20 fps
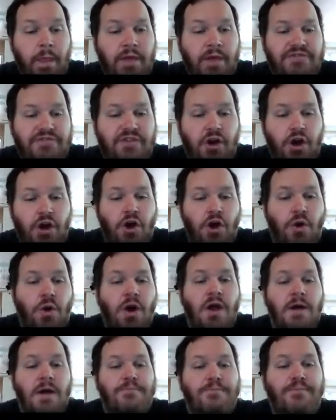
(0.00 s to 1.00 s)

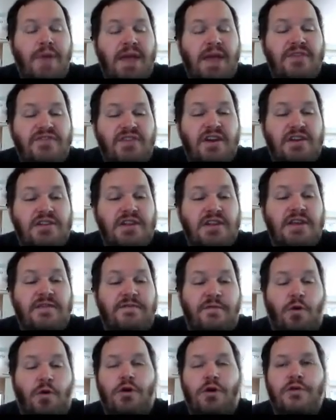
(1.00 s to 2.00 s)
So basically,
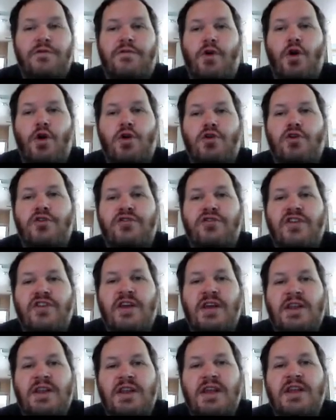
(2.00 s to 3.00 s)
Ford
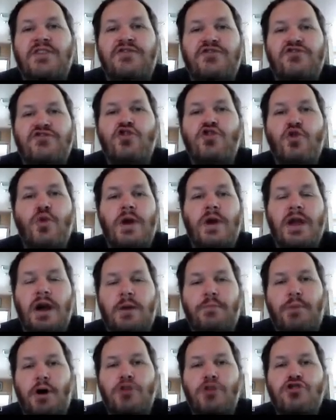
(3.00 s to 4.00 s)
Fulkerson is doing a
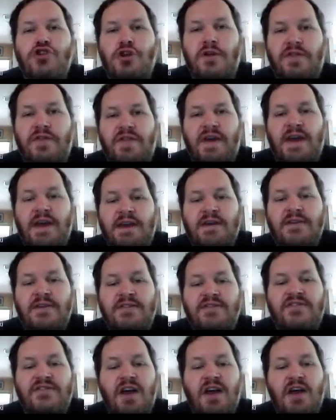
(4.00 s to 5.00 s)
bunch of
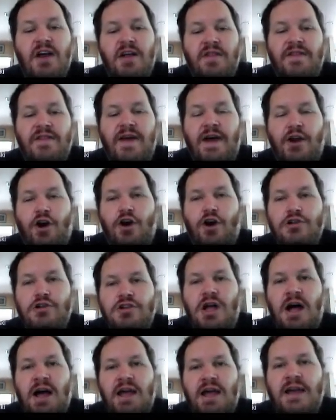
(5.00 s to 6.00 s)
things that are
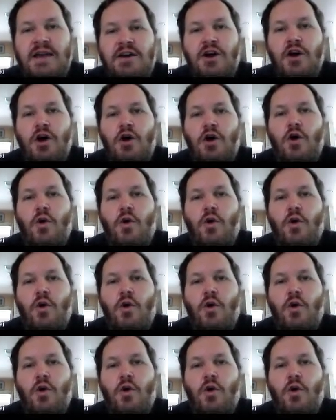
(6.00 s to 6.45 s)
like